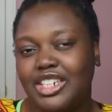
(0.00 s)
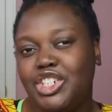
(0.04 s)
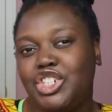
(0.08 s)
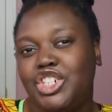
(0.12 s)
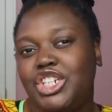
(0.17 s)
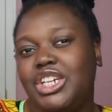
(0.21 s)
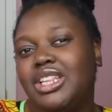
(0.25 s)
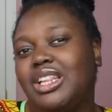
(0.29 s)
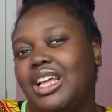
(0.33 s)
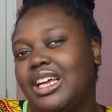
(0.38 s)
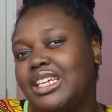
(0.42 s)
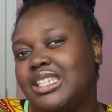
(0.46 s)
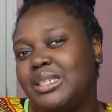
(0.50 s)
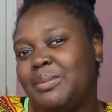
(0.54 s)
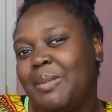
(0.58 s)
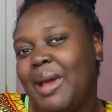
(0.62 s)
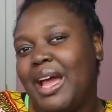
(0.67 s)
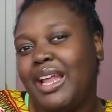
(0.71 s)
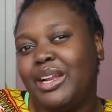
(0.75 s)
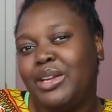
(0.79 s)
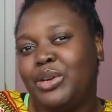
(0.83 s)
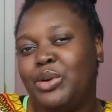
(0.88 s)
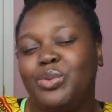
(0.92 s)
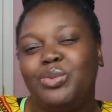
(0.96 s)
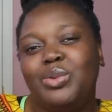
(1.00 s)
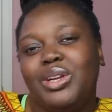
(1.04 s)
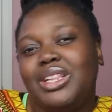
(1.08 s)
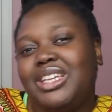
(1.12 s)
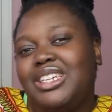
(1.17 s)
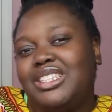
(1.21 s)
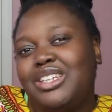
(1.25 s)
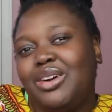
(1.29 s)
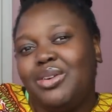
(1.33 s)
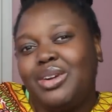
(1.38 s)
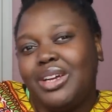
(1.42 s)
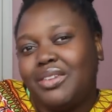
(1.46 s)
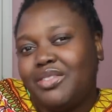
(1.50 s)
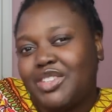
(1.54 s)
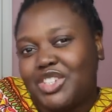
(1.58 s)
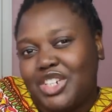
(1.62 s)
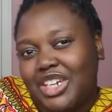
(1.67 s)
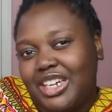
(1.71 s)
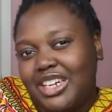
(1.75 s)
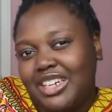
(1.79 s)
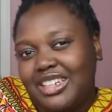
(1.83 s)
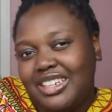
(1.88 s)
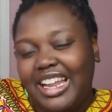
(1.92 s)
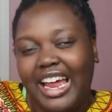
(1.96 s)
Like, she likes men who really don't give a shit.